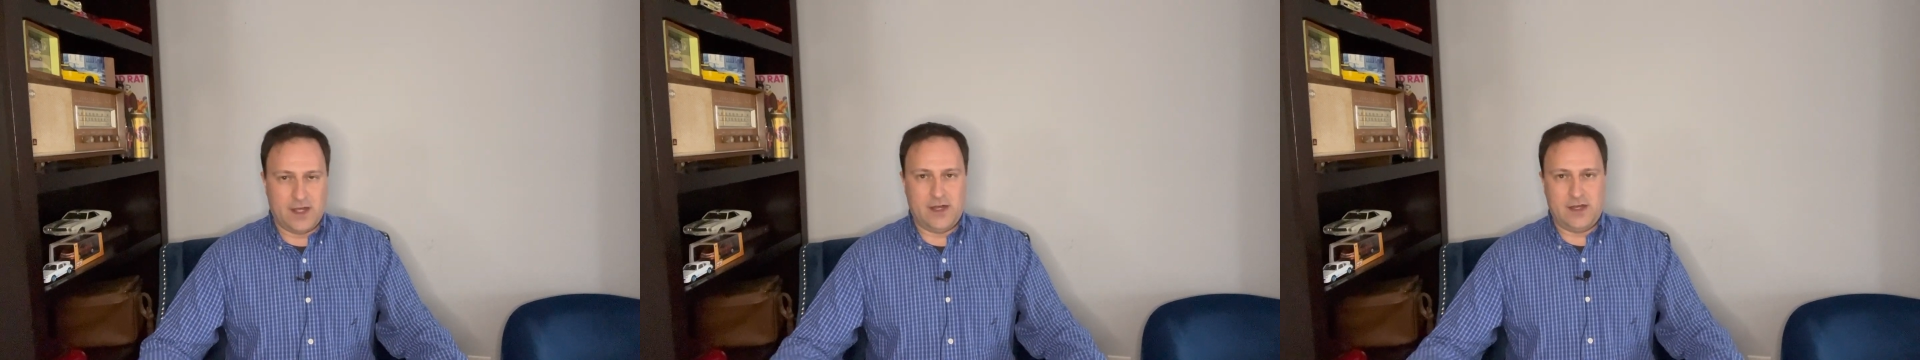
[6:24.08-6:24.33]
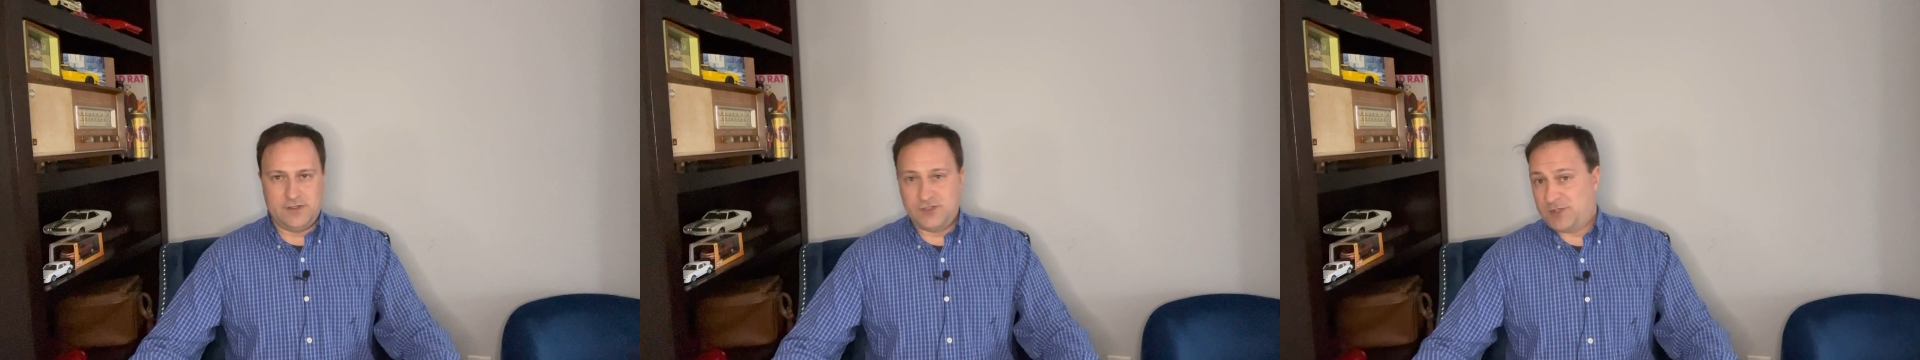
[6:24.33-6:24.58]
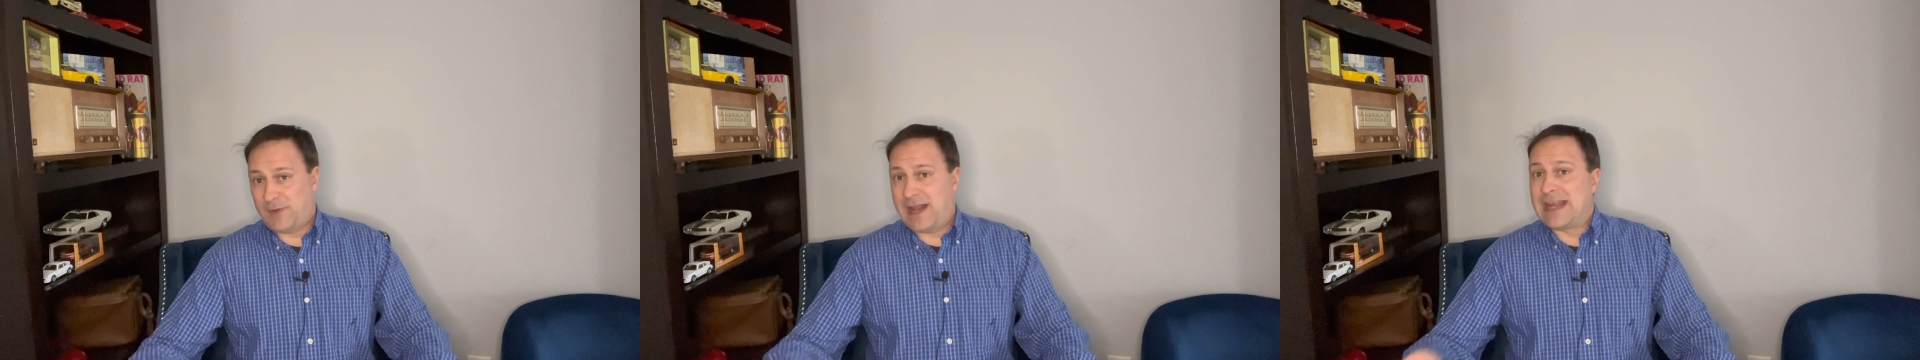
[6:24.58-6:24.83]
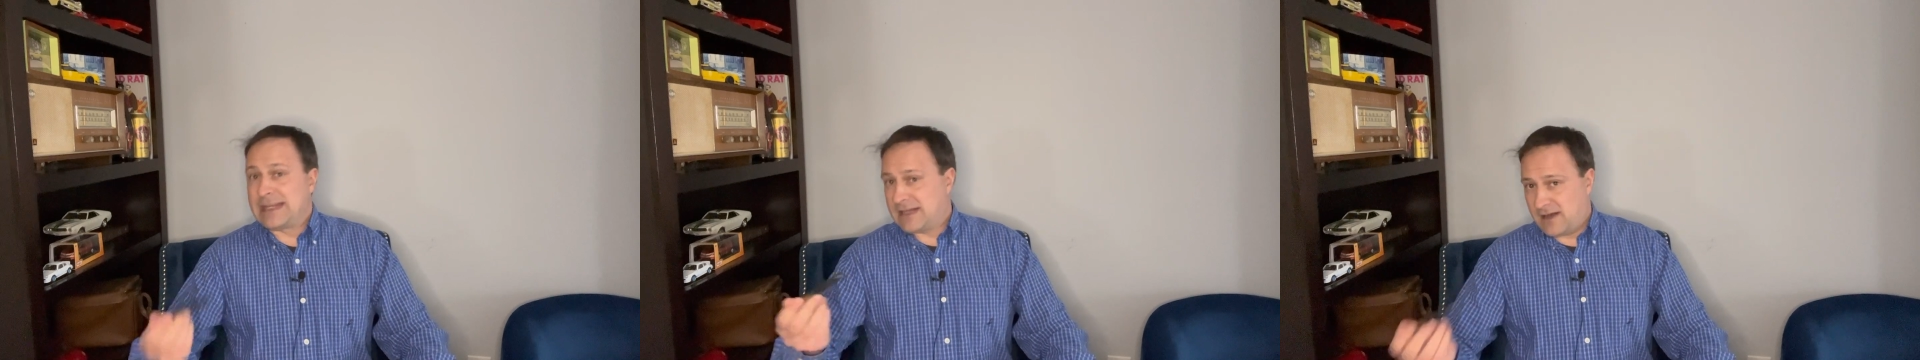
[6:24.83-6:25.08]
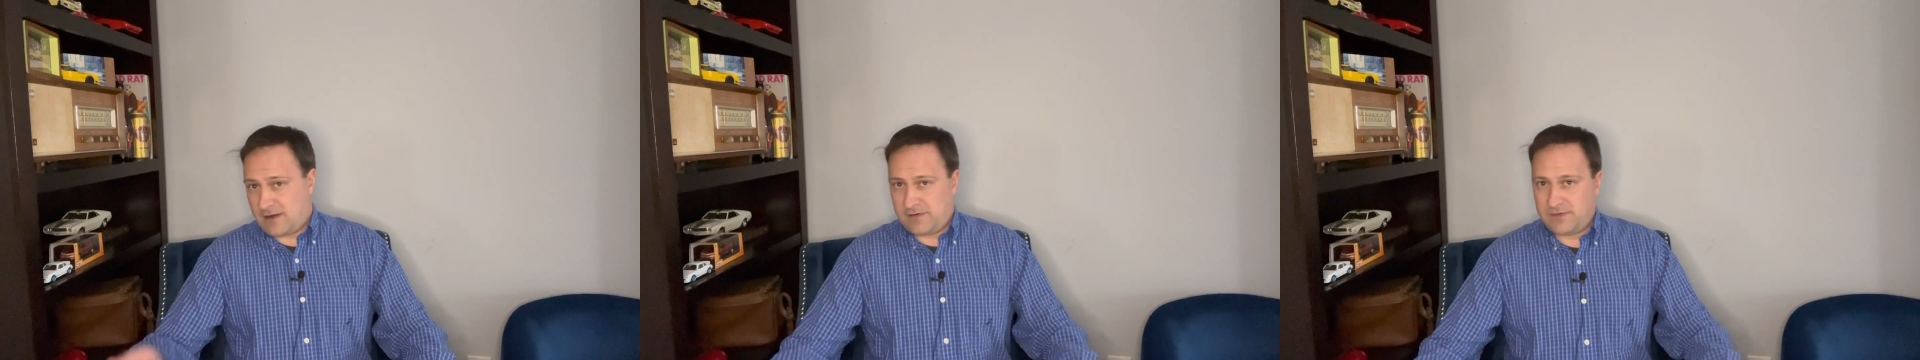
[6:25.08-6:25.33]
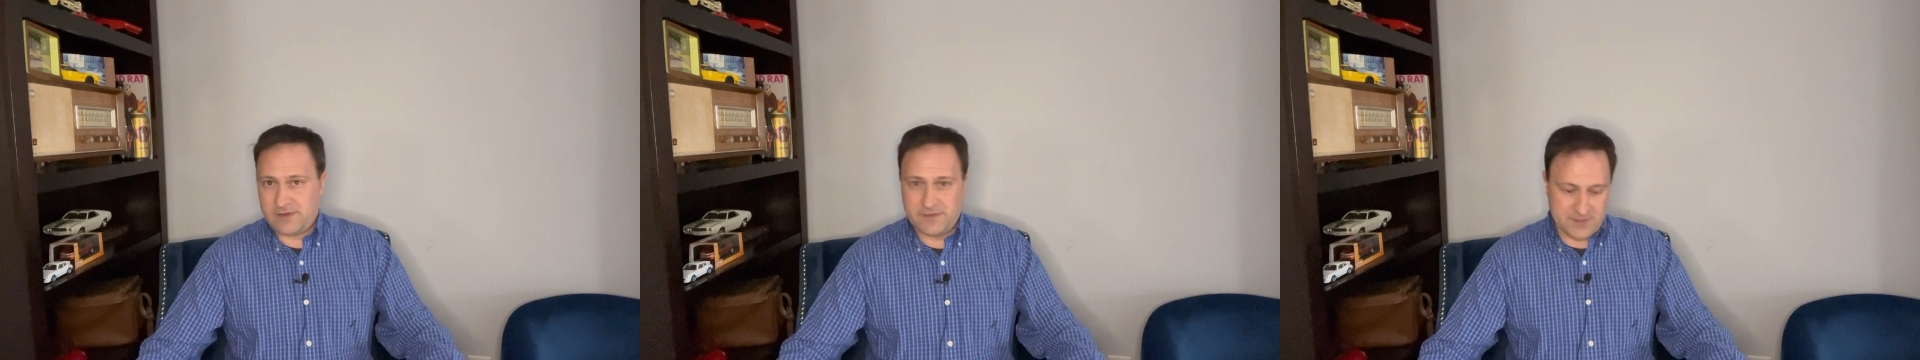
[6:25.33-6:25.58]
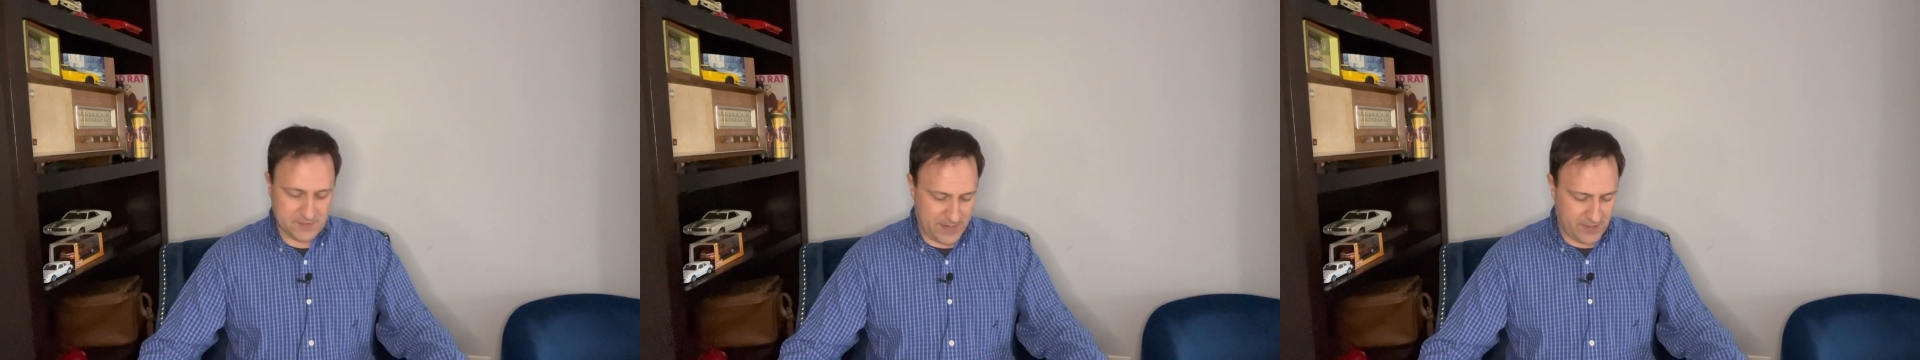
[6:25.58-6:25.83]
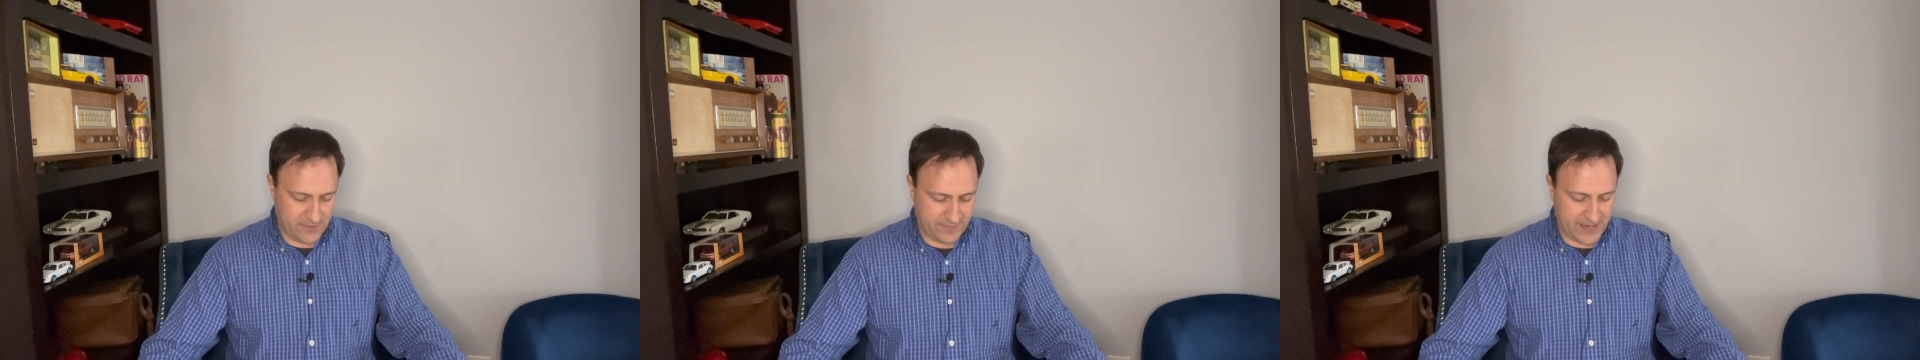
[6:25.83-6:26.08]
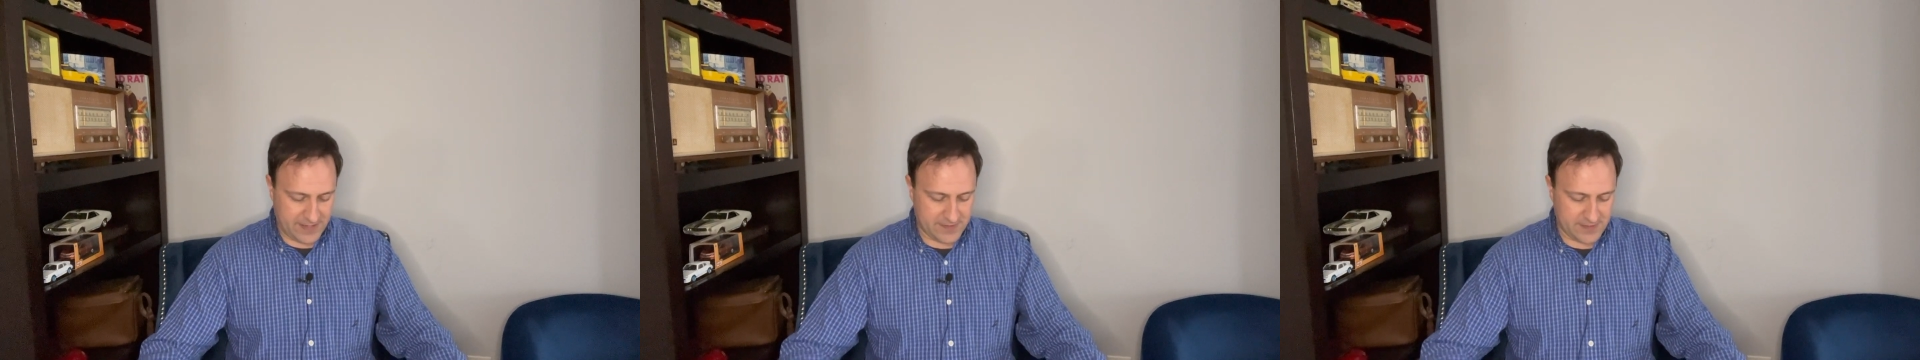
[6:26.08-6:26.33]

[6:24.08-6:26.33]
Just about any car, as a matter of fact.